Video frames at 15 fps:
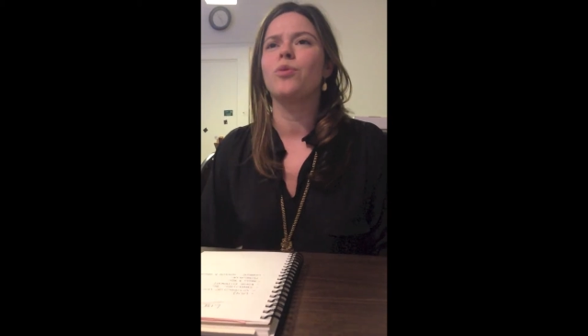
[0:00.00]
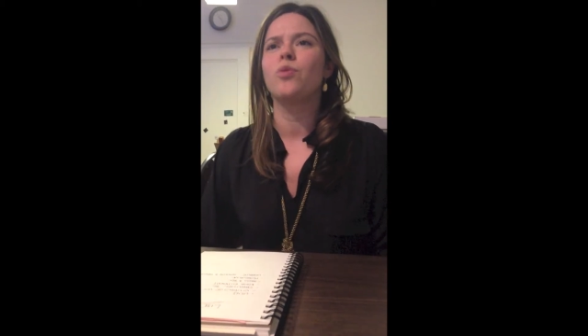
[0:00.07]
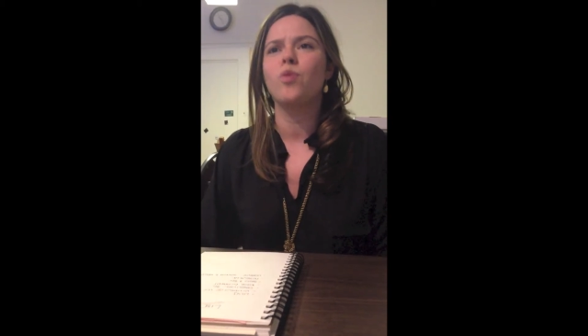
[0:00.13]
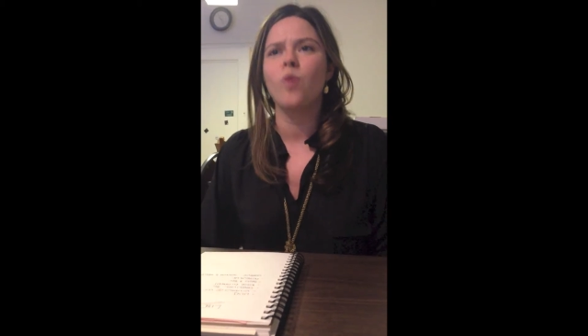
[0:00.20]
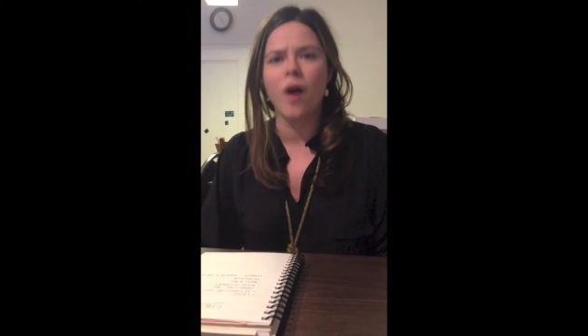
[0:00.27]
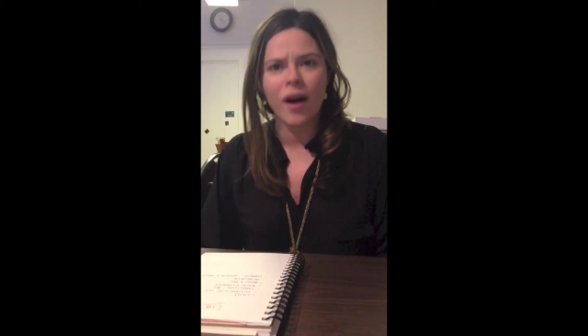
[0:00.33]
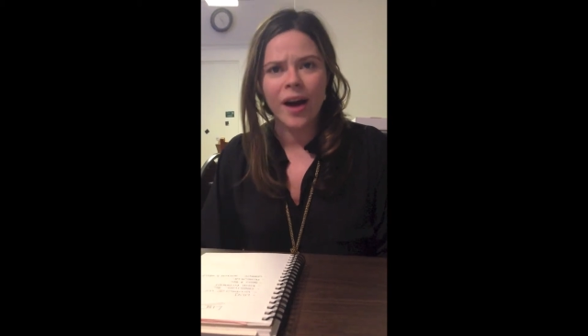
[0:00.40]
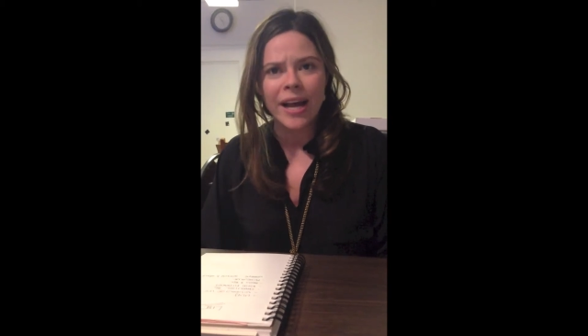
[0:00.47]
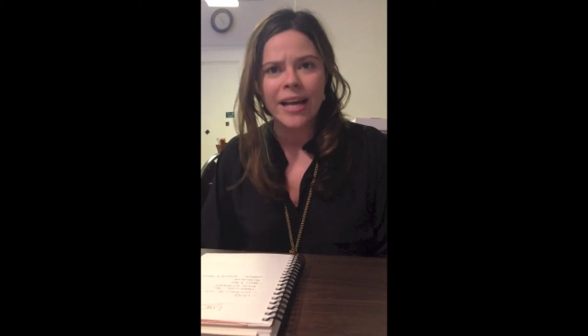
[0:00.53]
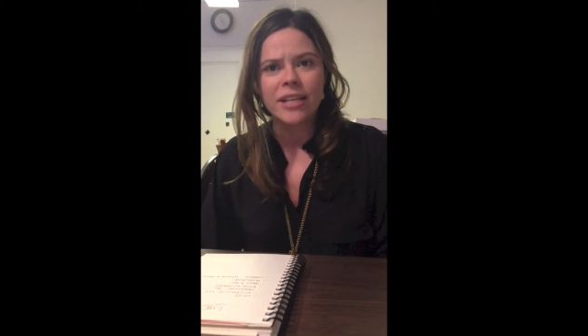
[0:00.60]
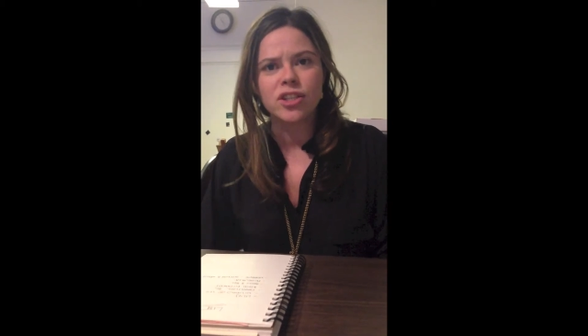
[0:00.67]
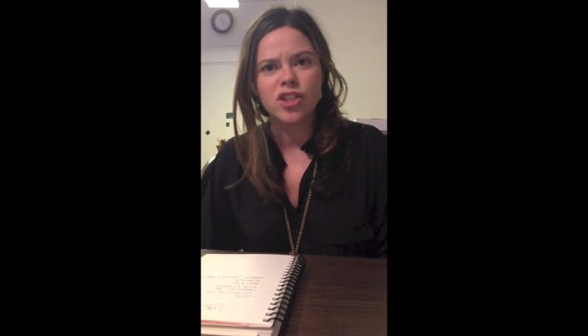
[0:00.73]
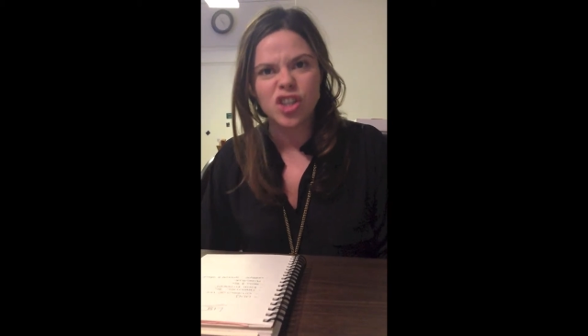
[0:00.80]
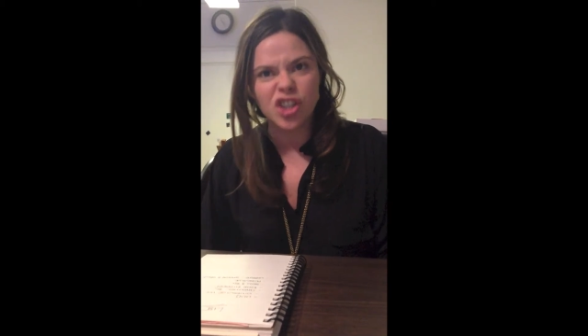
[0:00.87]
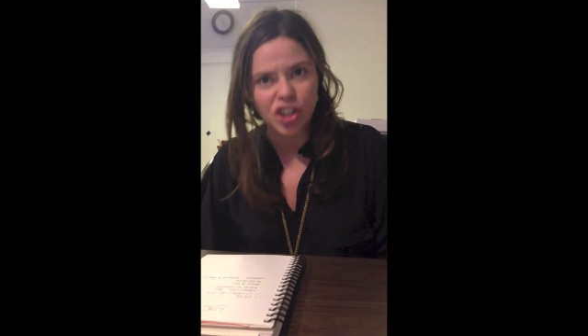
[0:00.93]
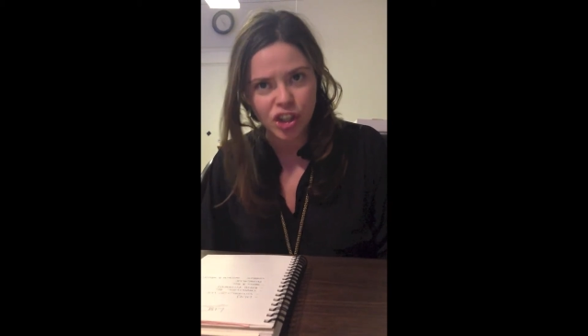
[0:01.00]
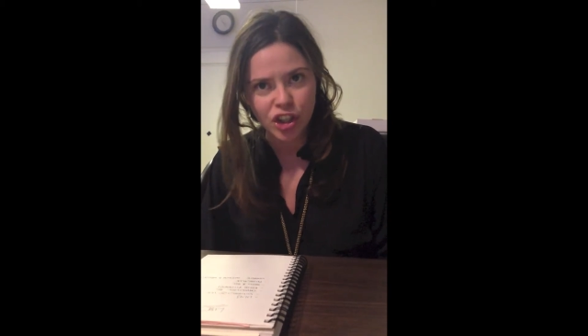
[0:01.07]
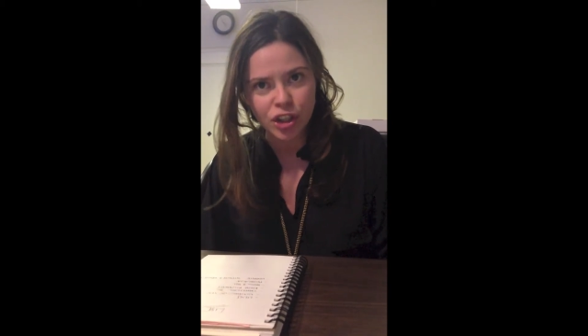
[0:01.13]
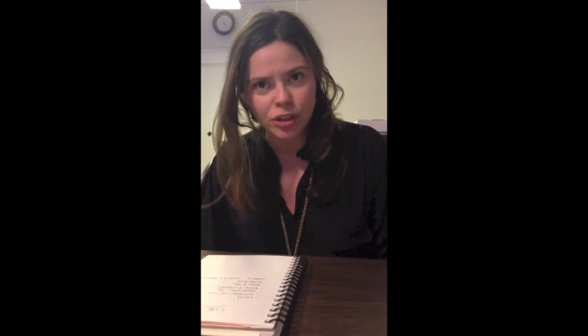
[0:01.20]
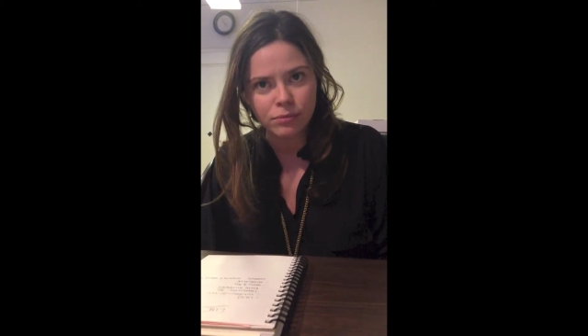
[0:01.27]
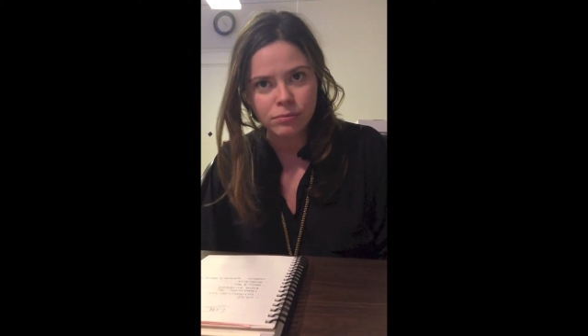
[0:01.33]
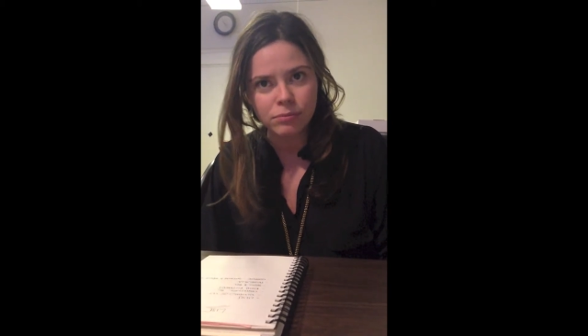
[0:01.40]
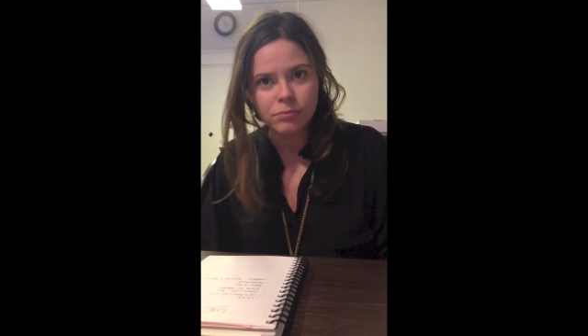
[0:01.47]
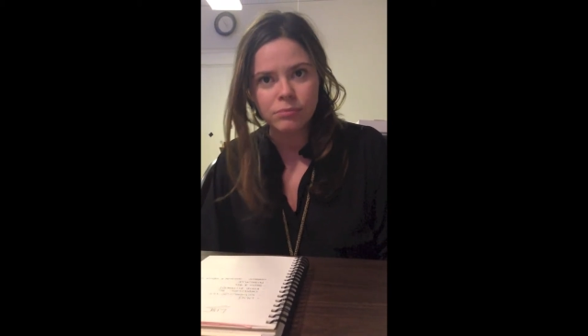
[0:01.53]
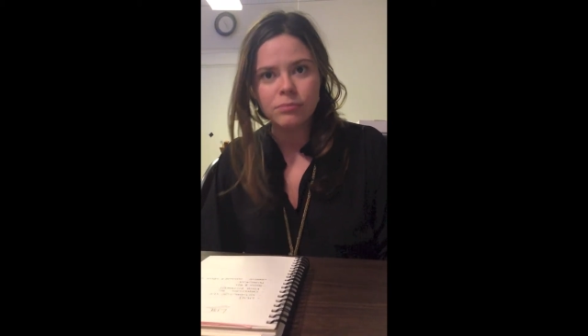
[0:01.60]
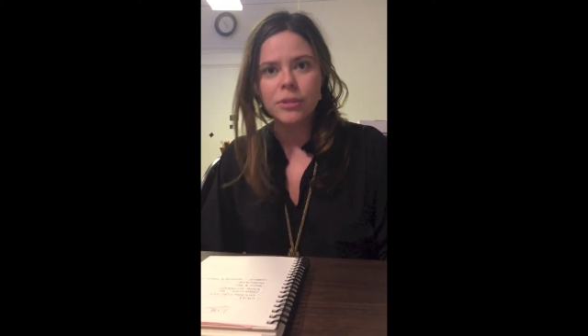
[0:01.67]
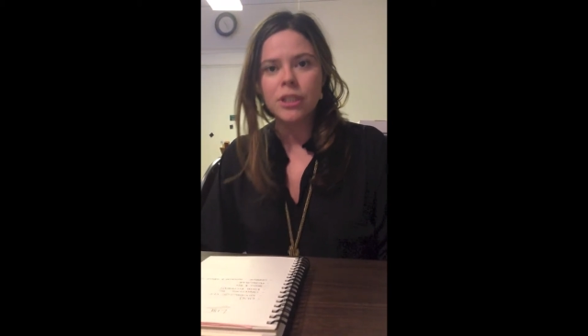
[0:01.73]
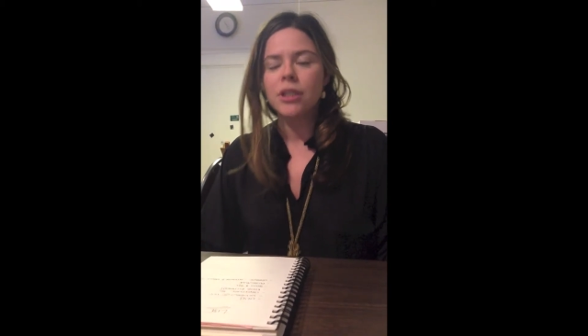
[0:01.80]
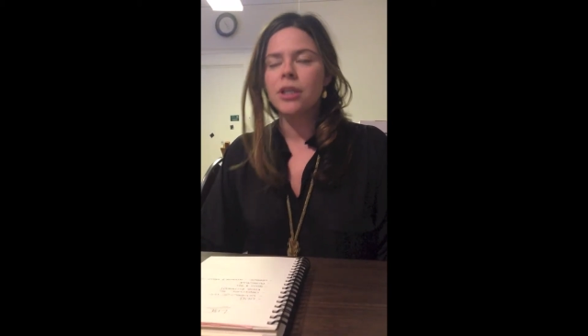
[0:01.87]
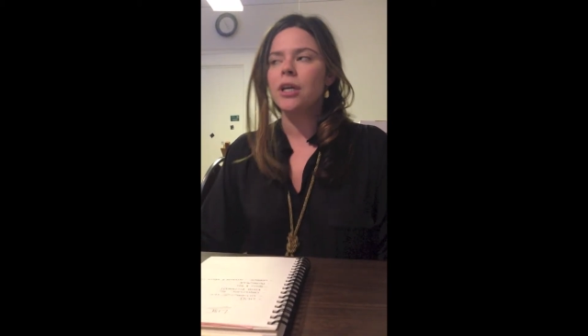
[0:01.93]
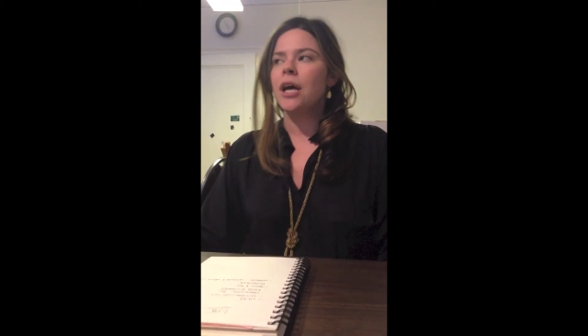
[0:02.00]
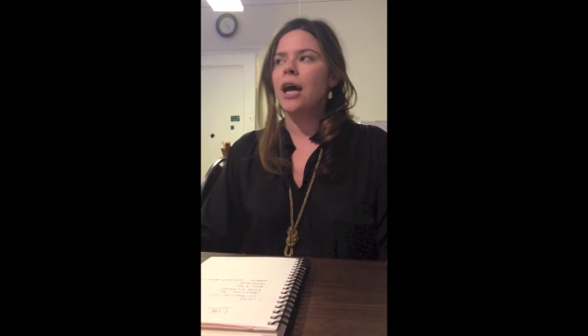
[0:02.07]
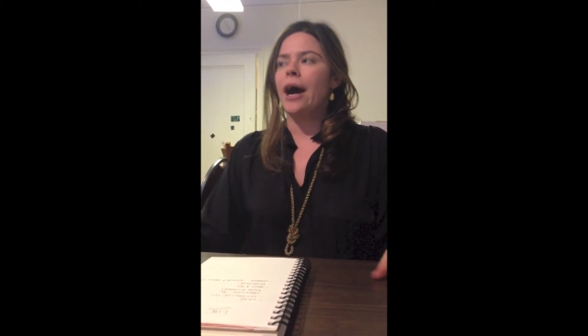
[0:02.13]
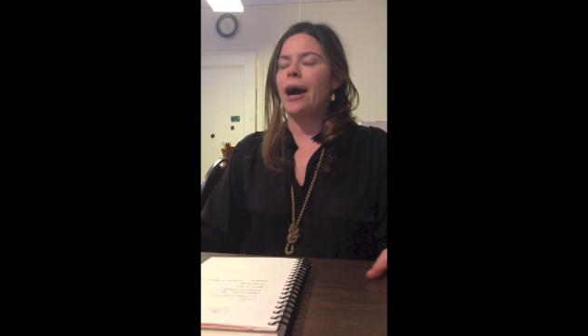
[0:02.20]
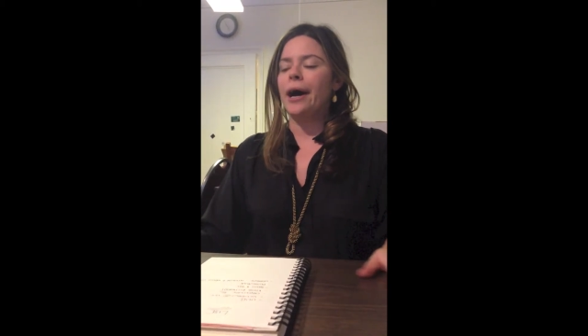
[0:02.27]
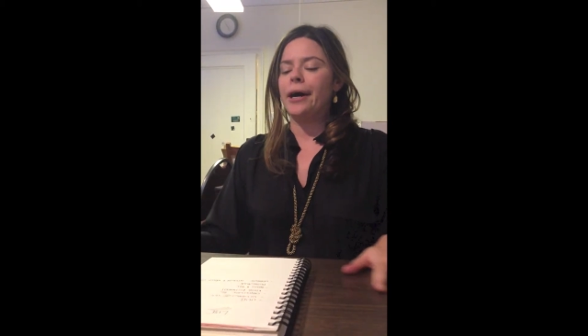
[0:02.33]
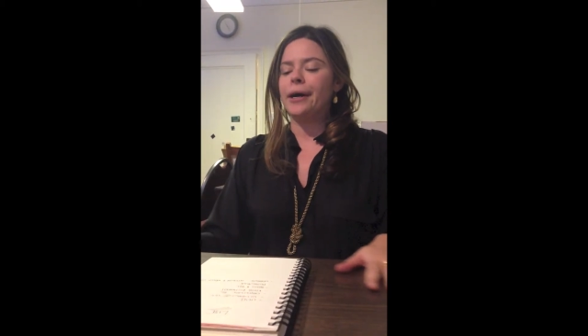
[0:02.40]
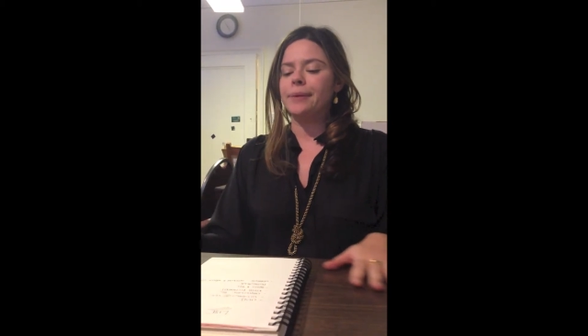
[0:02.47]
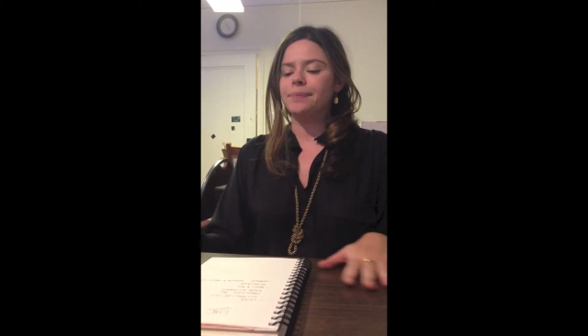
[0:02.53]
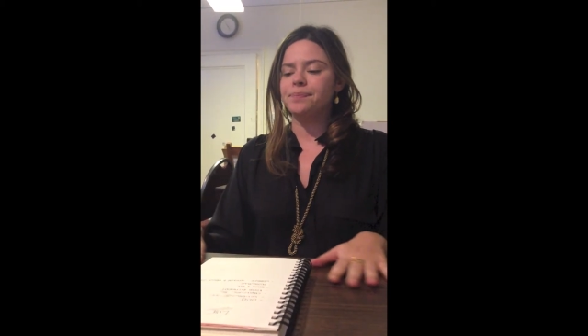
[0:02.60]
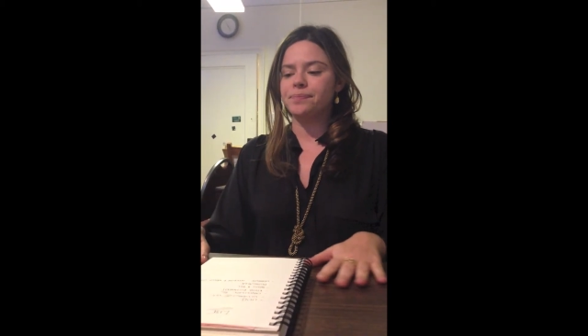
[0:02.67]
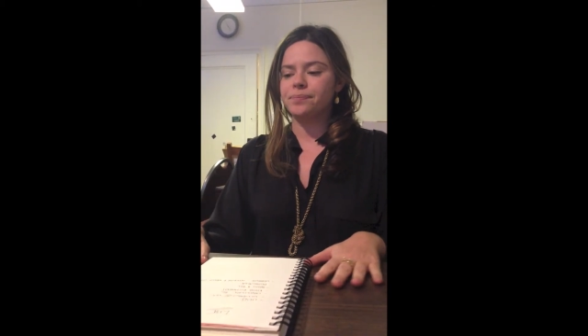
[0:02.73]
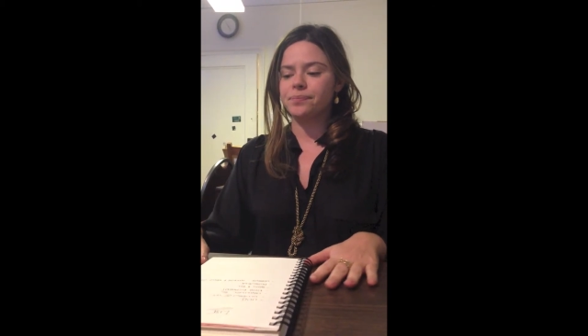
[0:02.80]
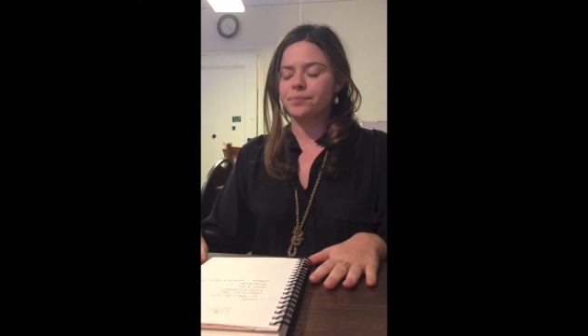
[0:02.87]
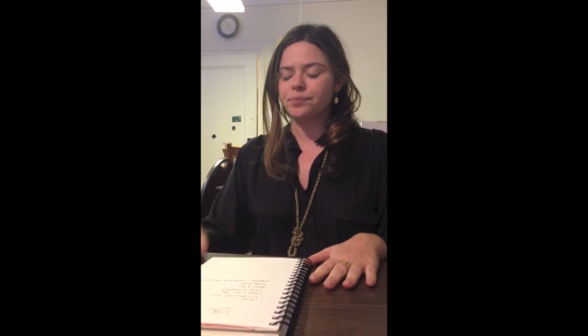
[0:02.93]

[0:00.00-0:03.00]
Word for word: why it's good. Um,